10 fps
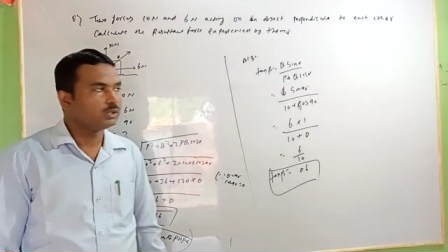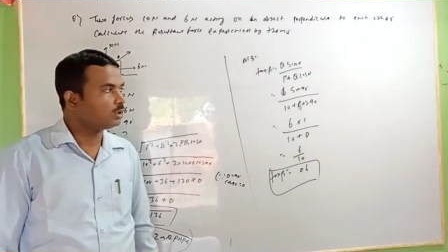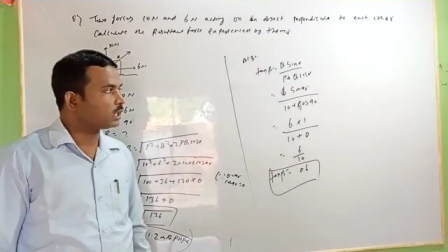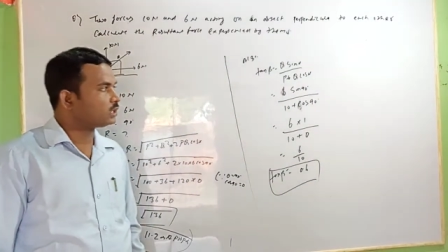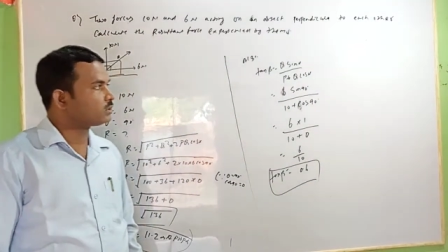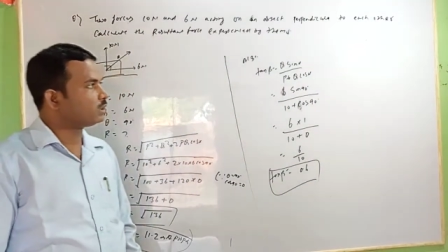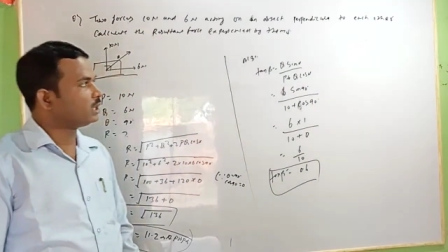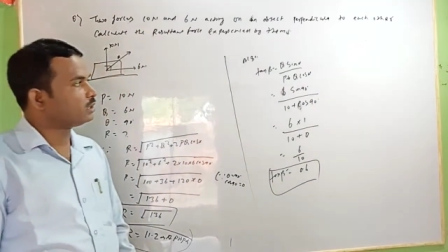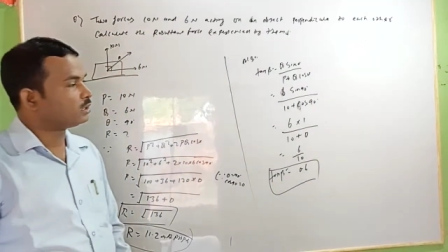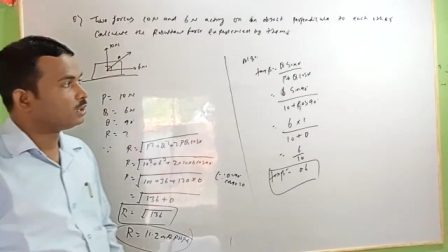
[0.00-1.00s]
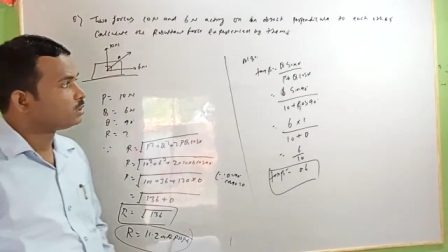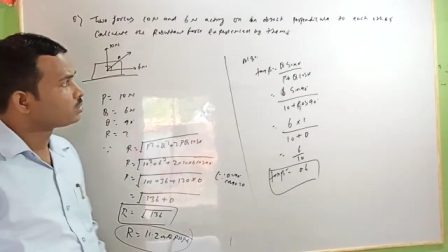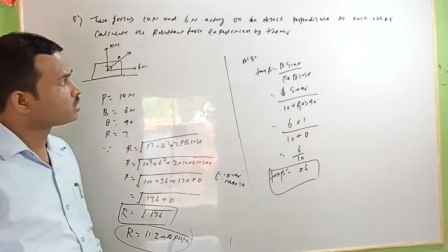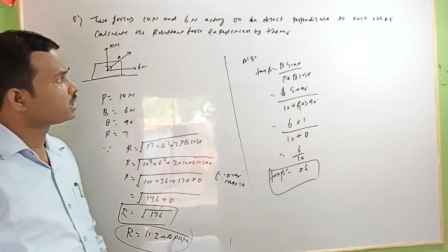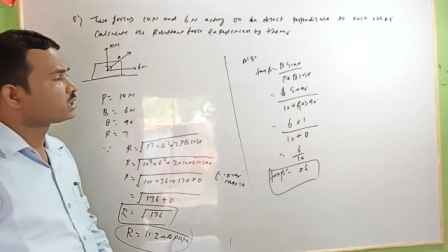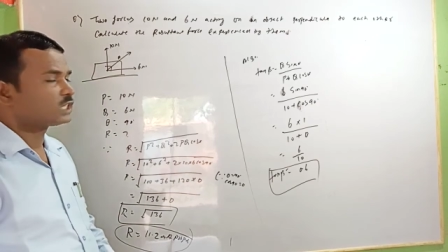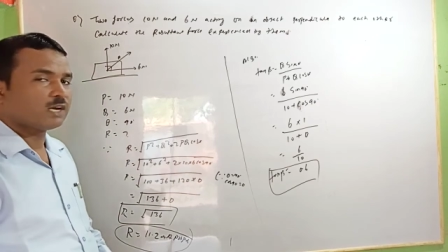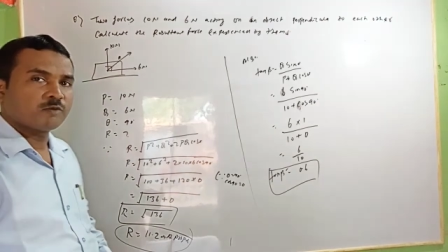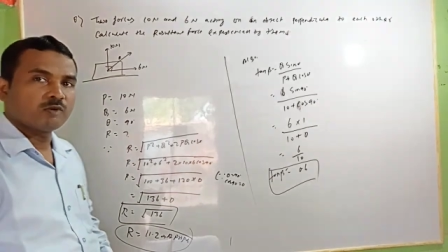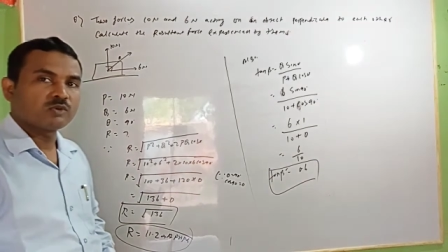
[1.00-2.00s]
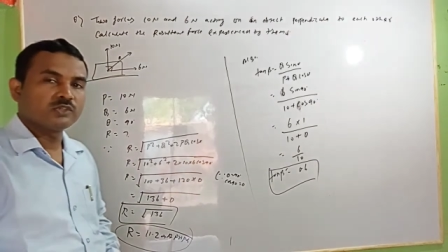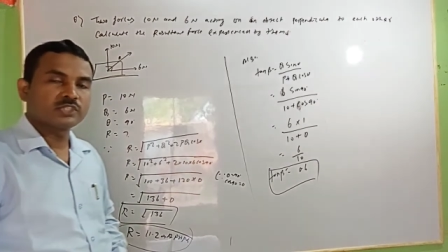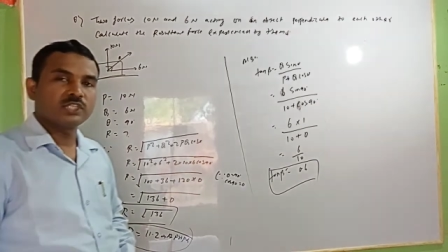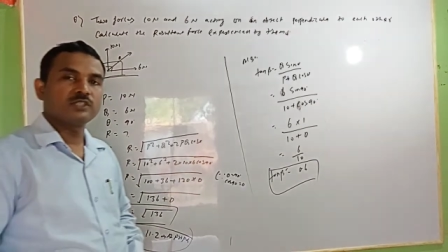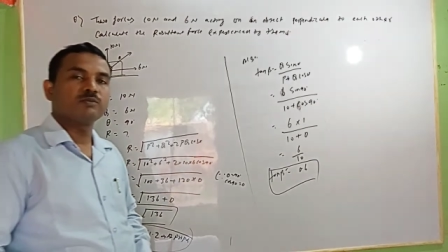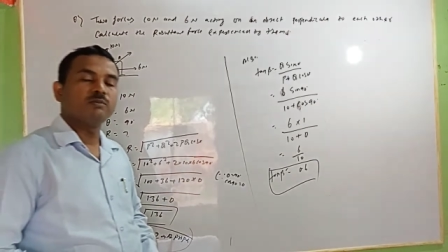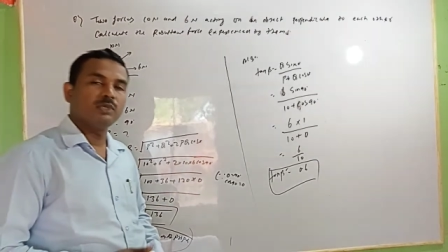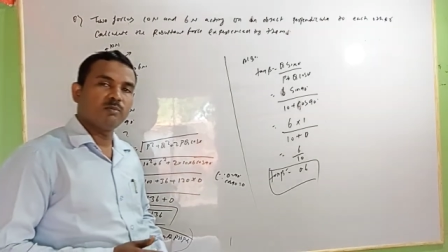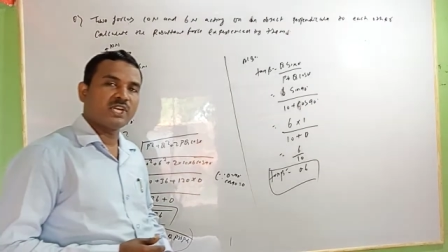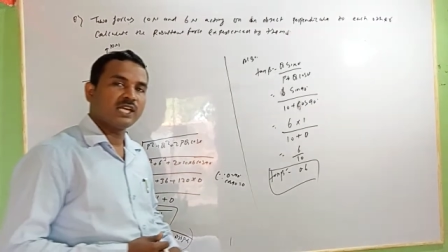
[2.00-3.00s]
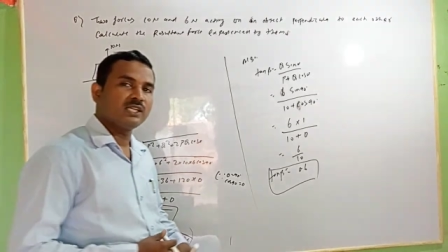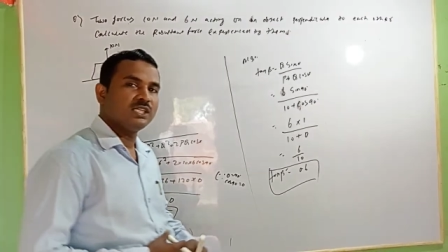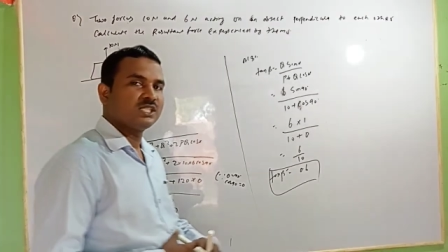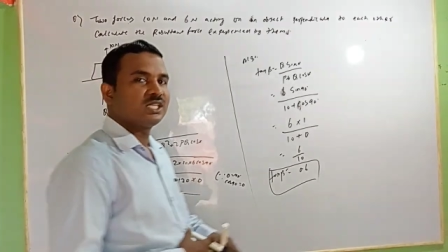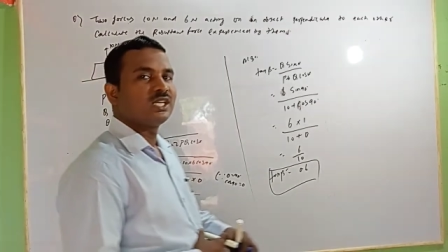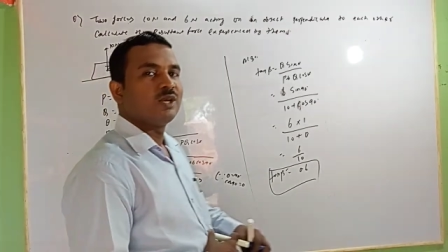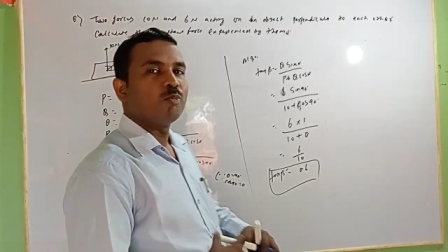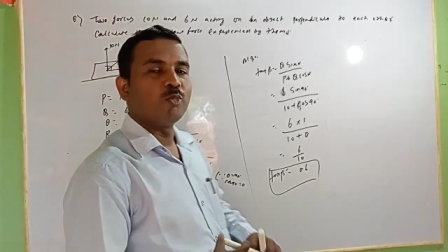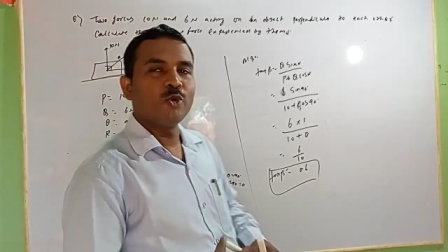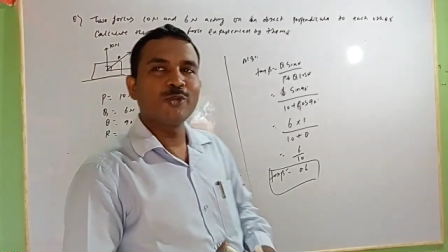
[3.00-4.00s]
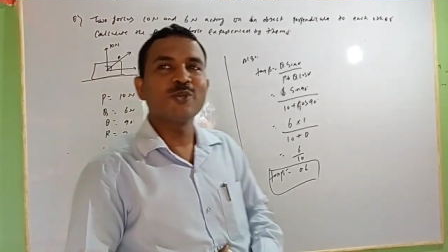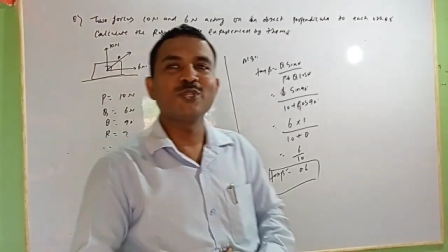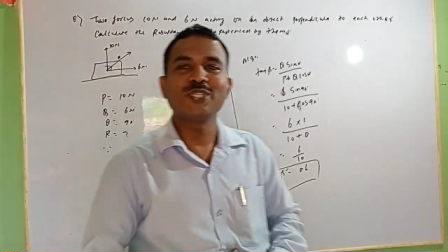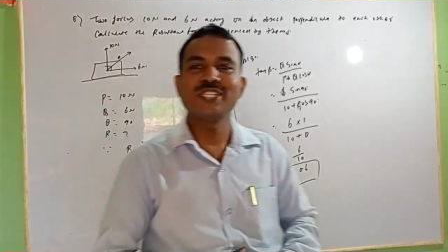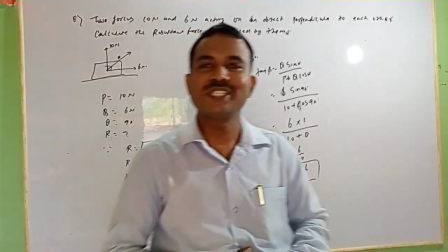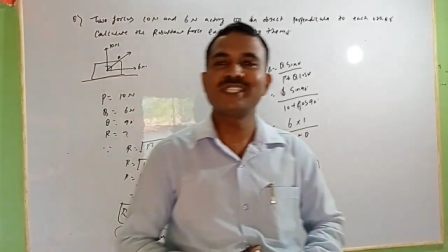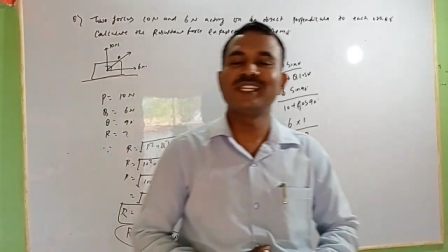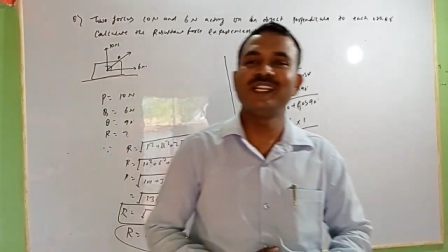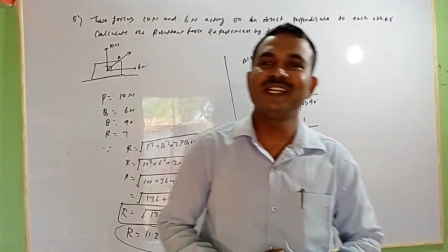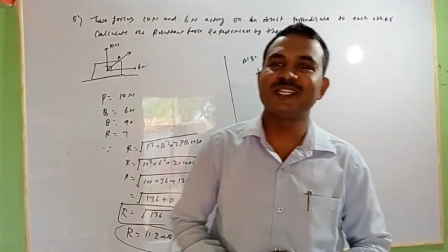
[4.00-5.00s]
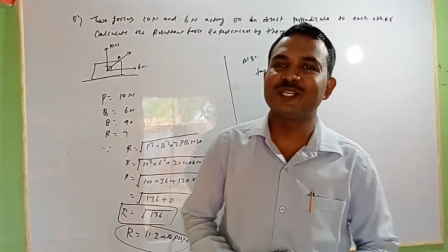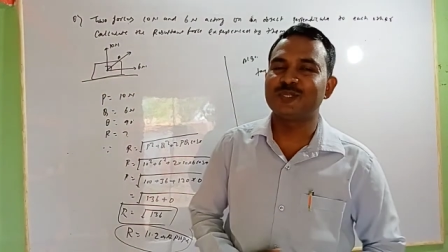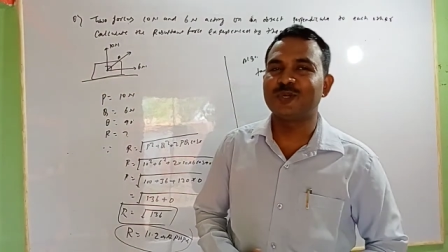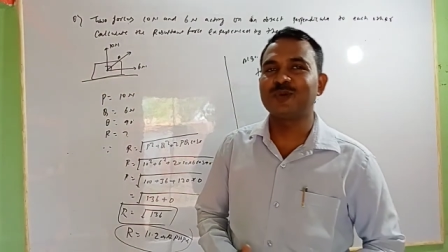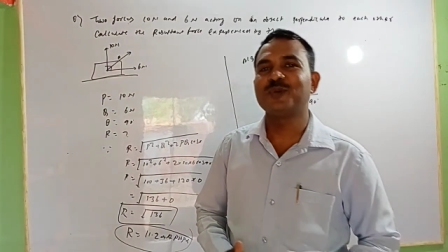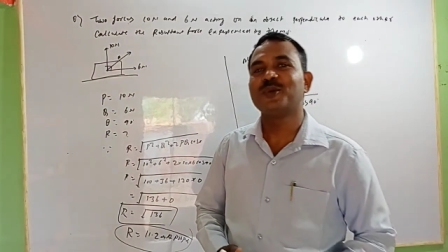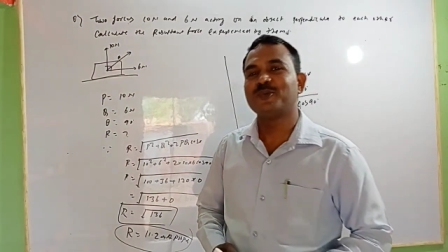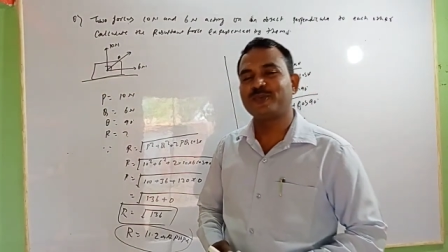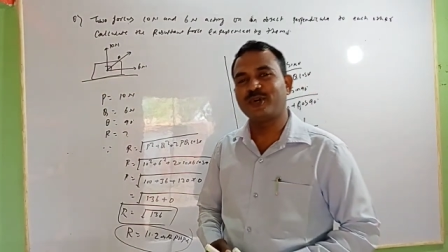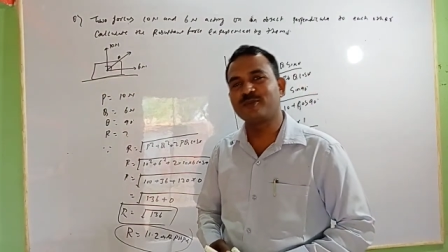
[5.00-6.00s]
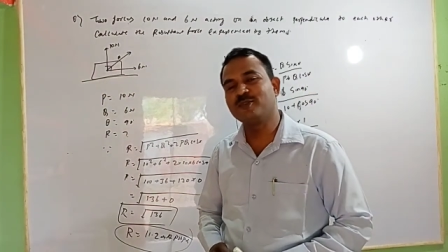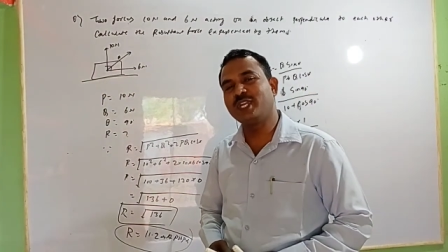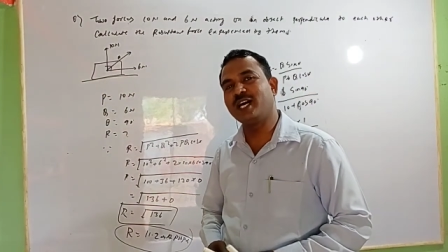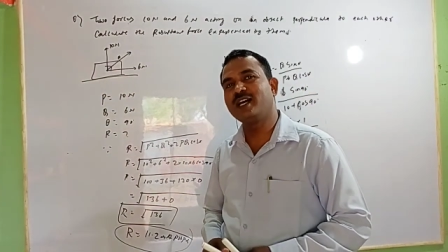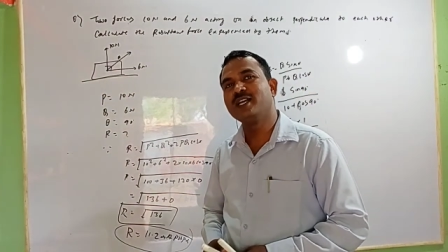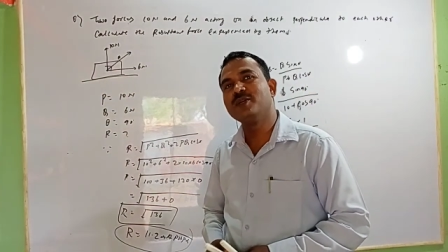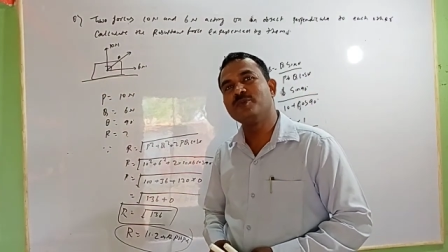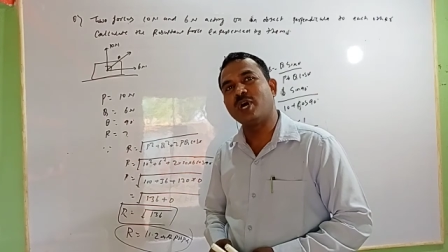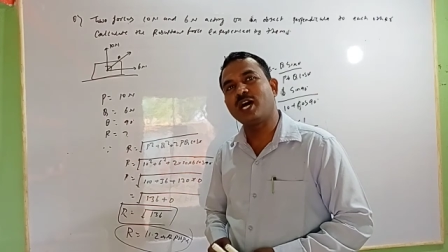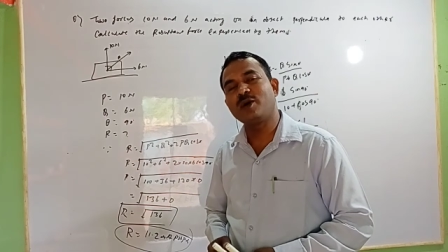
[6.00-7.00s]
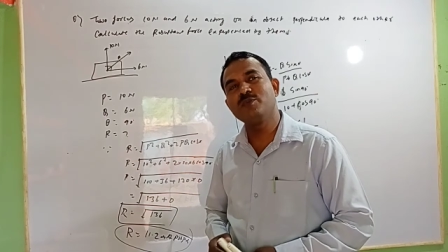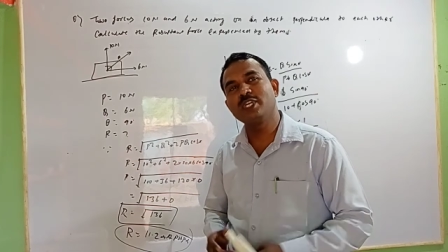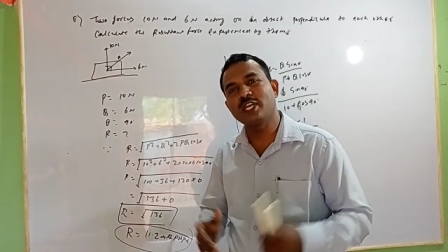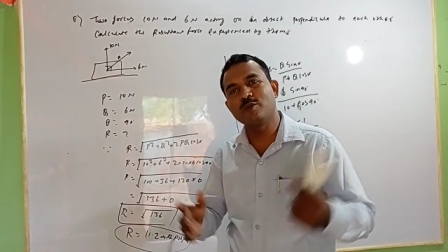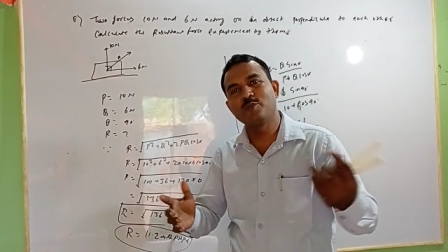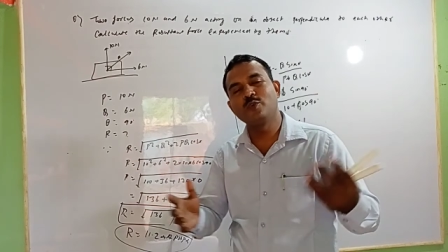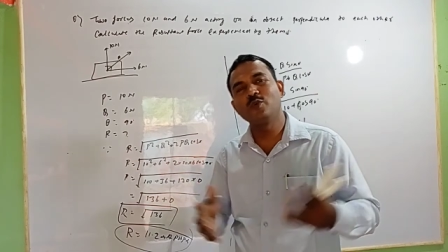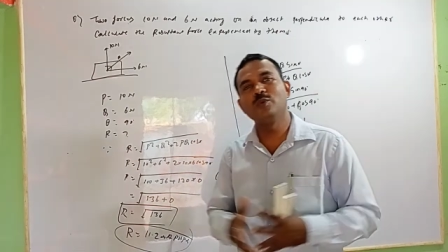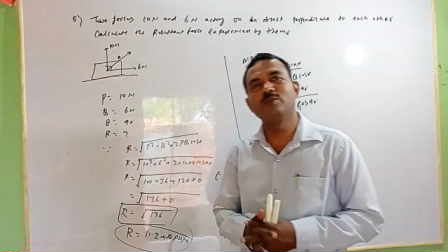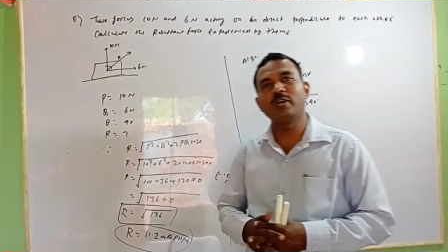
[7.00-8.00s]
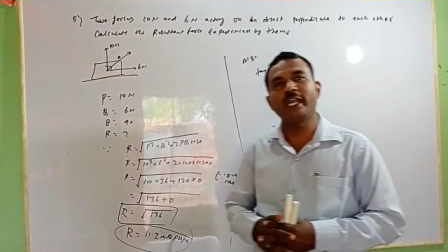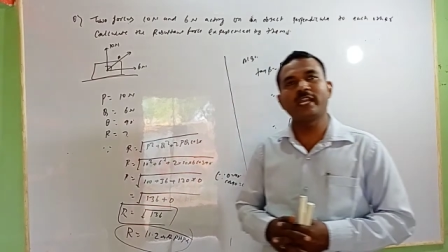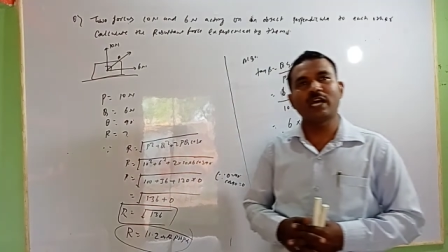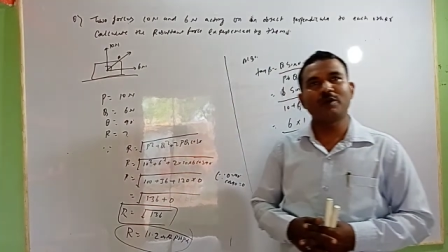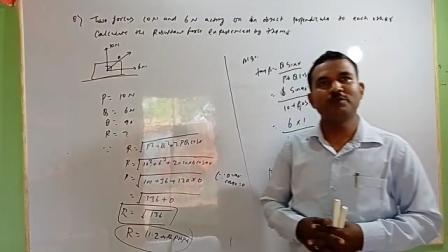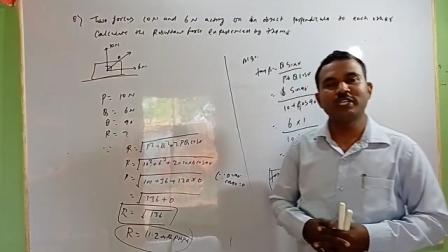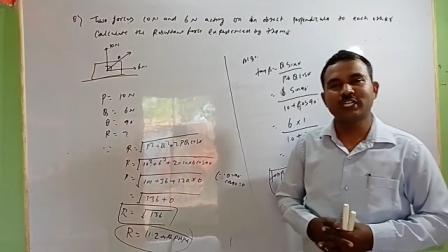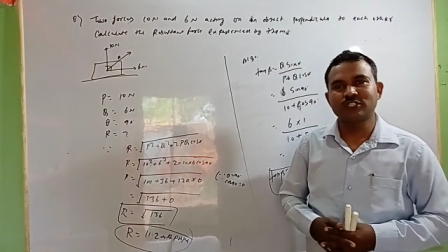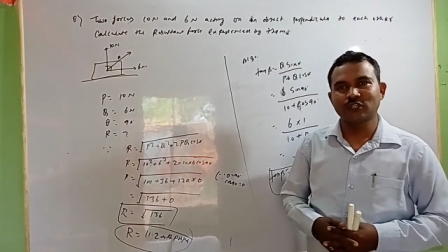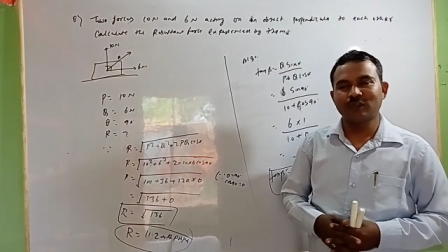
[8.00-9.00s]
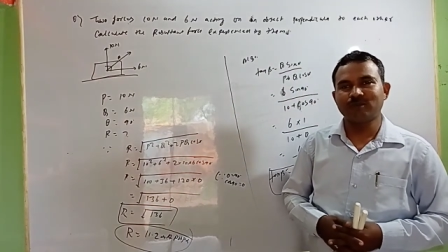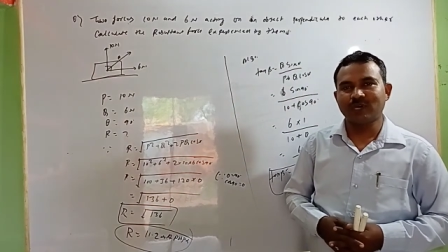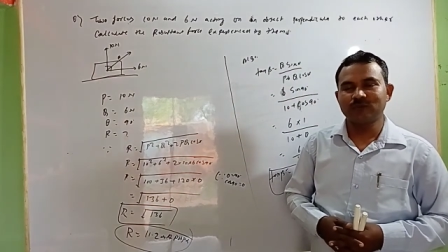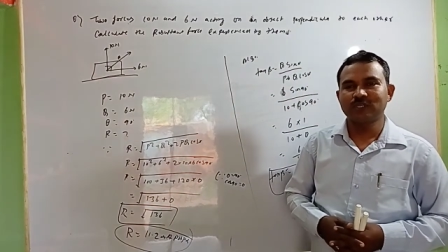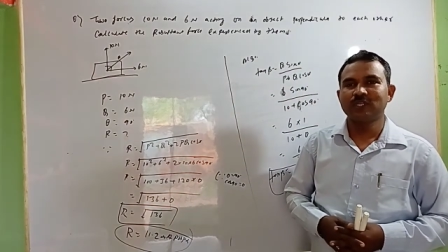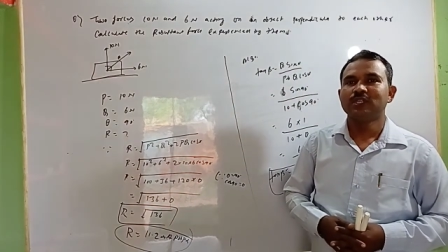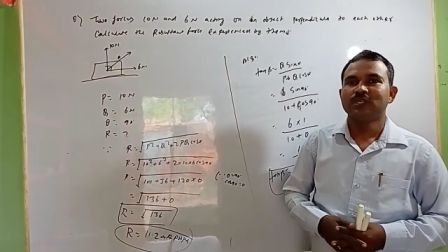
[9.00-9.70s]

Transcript: Okay, student. So such type of questions we will practice more questions related your formula, how we can prove and how we can solve out.